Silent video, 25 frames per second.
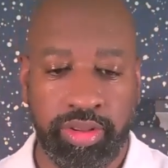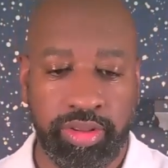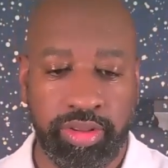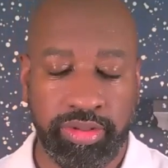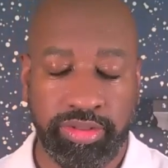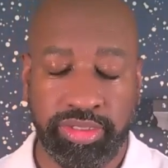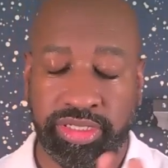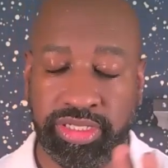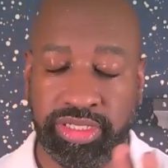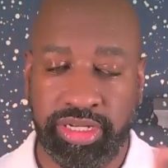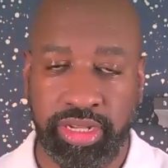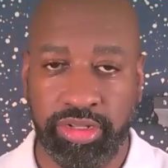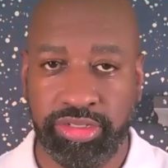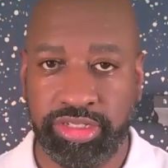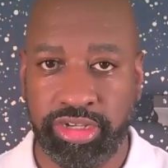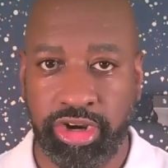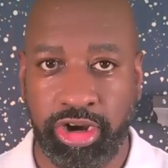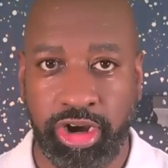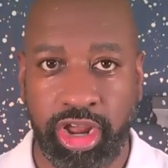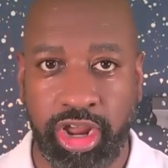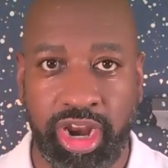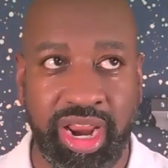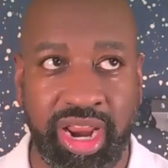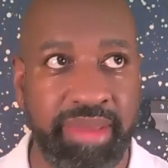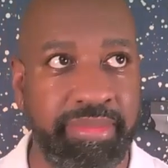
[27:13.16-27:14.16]
Still turn
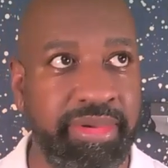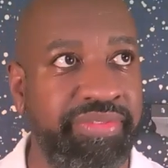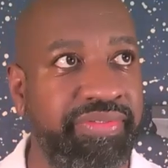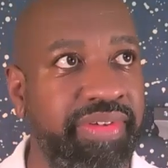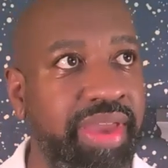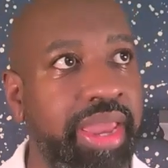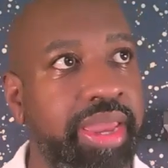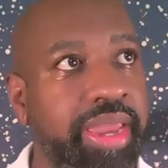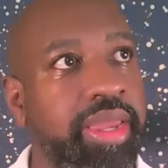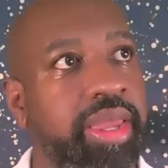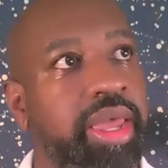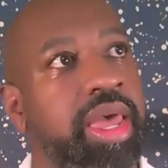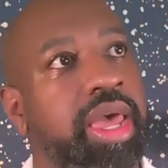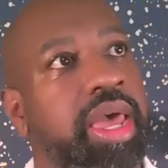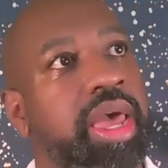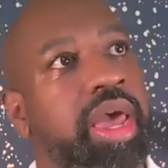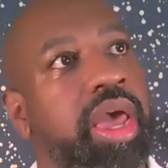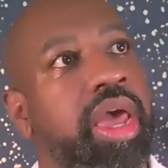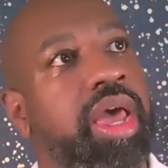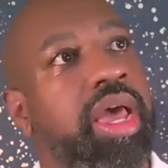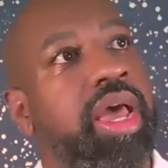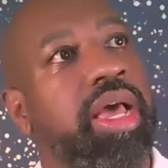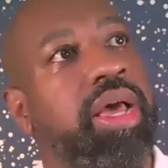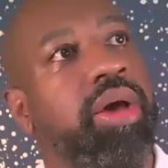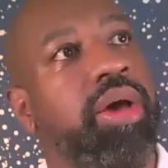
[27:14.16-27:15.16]
on MFA,
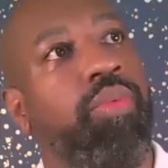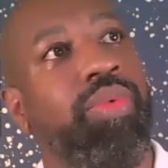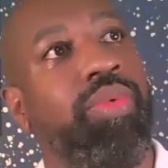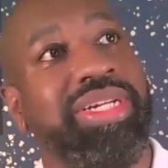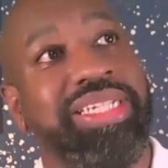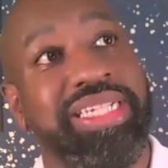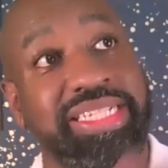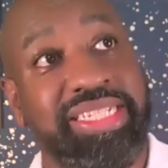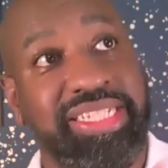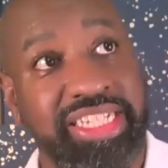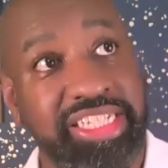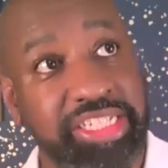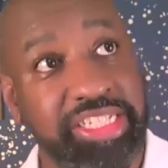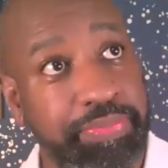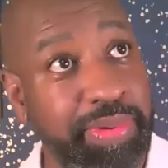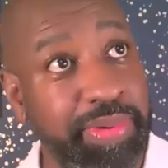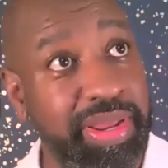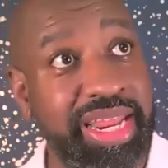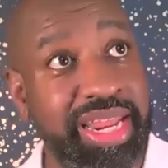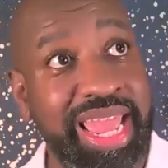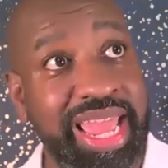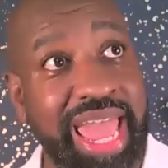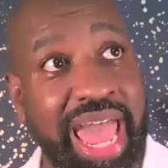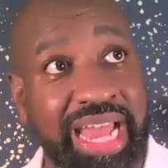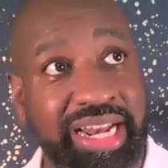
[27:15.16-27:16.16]
which has since been
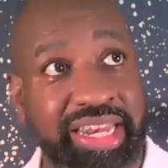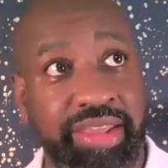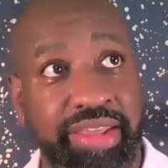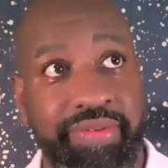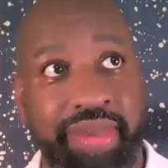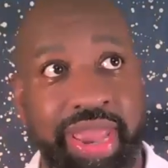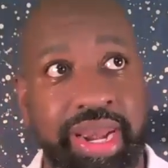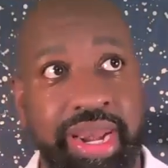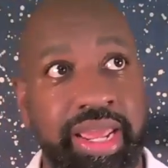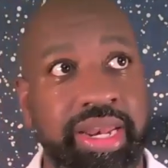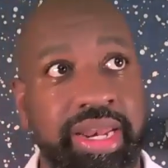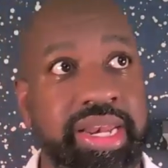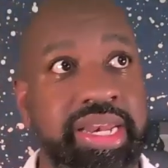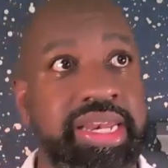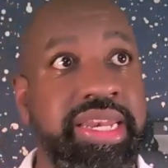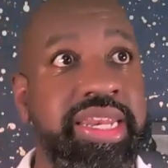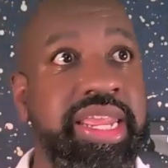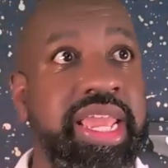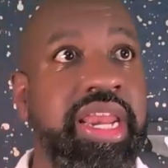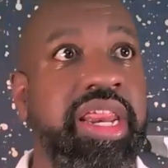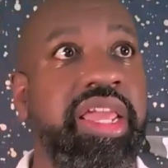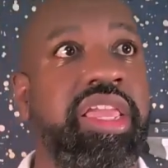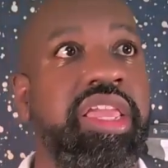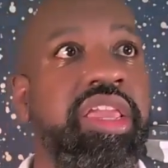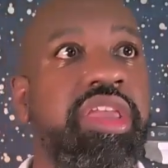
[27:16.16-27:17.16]
deactivated,
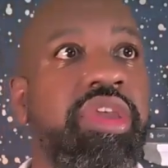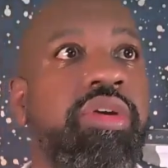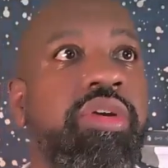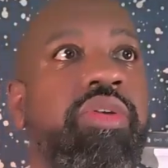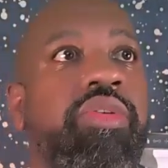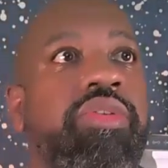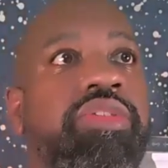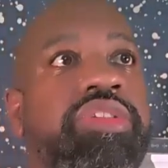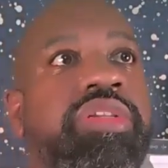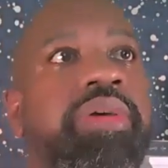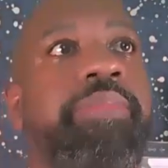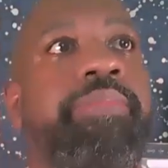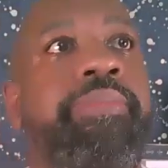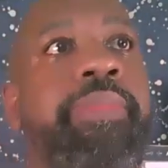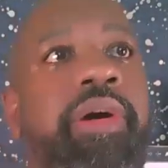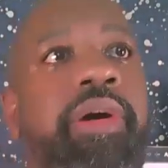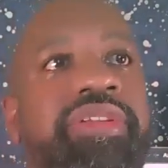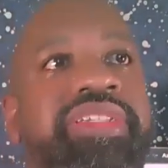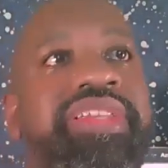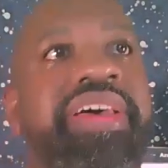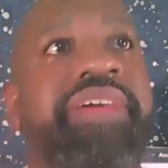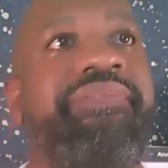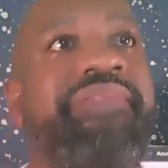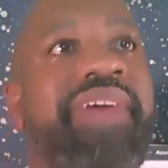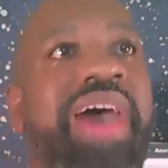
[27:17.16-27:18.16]
didn't use
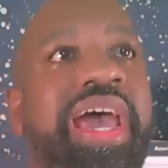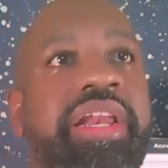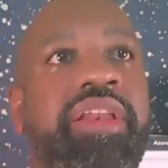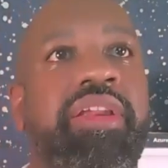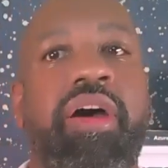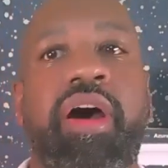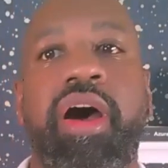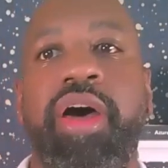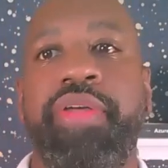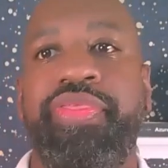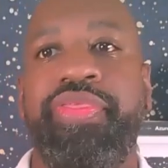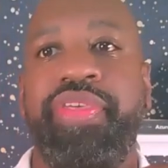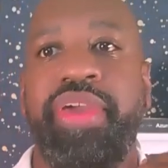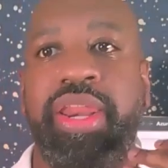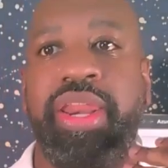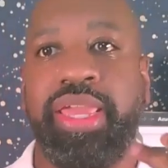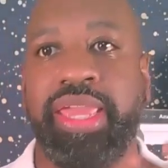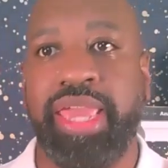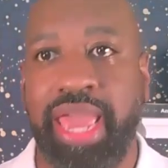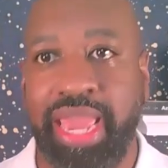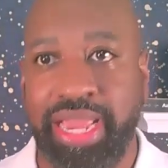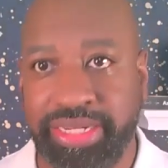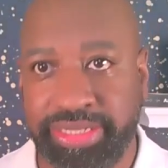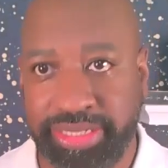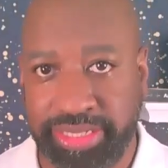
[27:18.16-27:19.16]
multi-factor
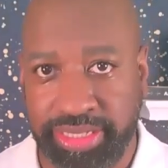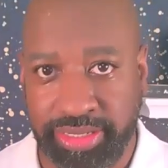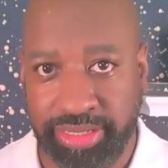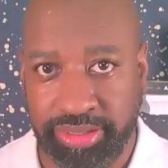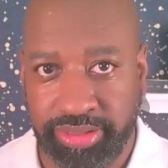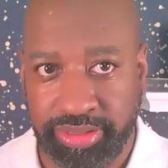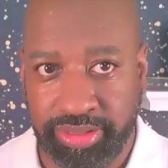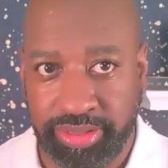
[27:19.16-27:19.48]
authentication.